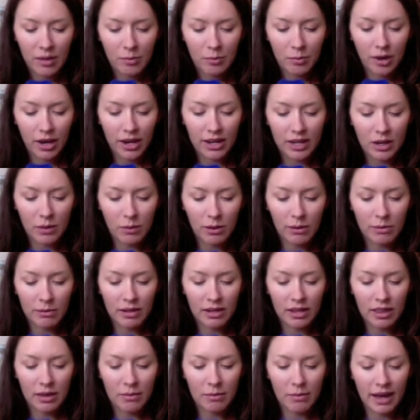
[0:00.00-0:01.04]
Pregnant
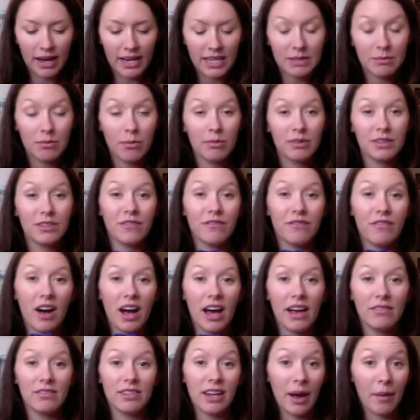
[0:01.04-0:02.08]
women, the maximum is
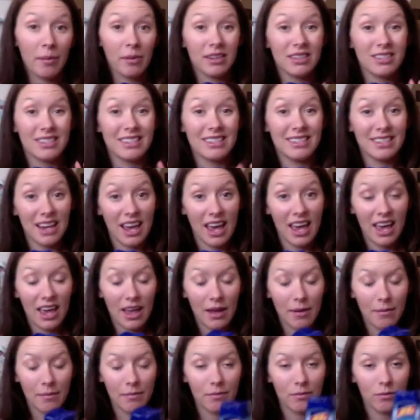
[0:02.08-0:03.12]
five tablets a
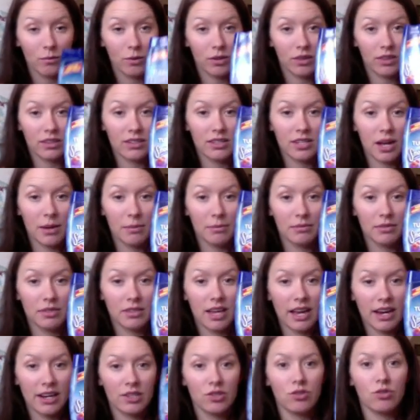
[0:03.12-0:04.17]
day with the Tums
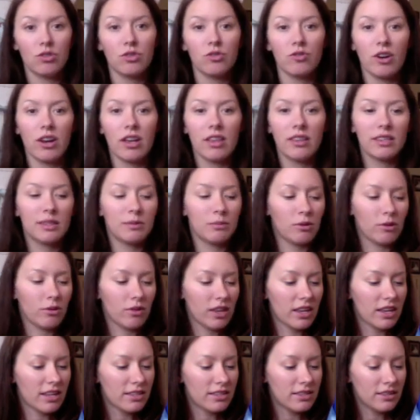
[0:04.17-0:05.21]
Extra Strength
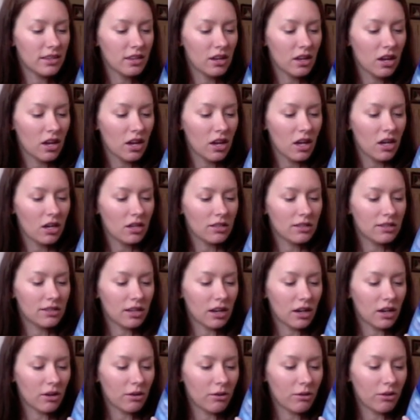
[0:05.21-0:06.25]
smoothies.
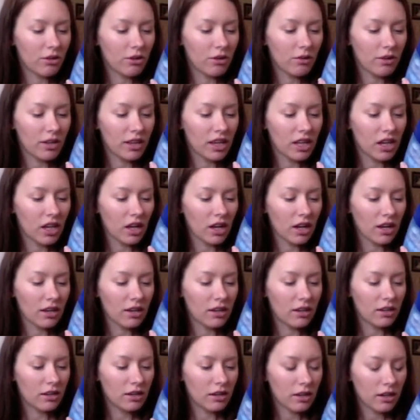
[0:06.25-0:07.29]
So they're really
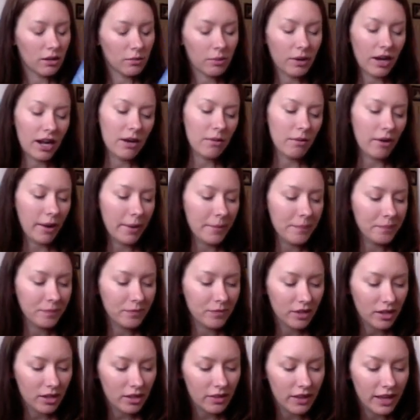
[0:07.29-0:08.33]
good. But anyway,
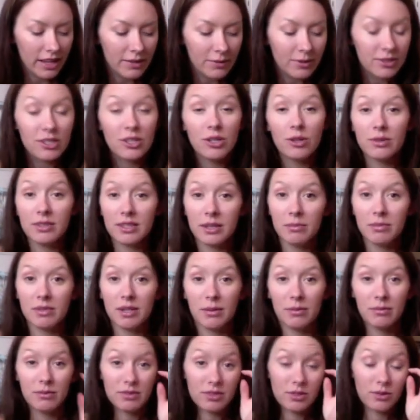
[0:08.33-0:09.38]
that was a new
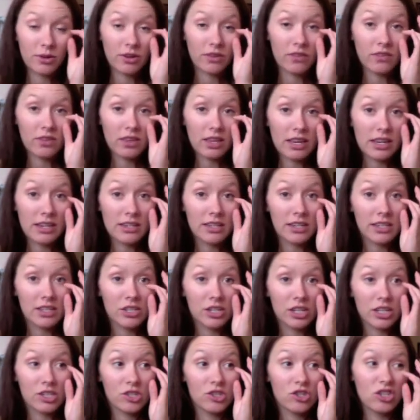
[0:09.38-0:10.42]
symptom, sort of the
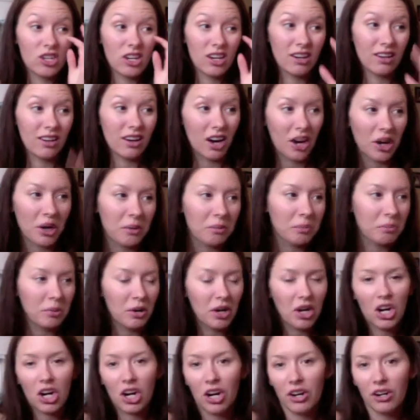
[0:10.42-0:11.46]
indigestion,
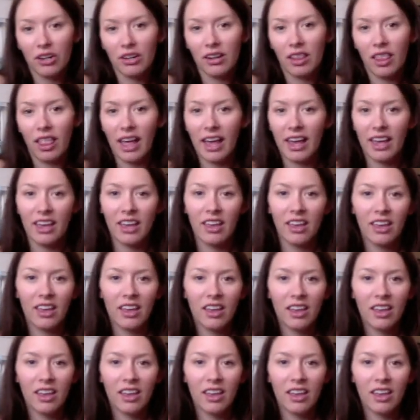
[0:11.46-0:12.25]
heartburn, like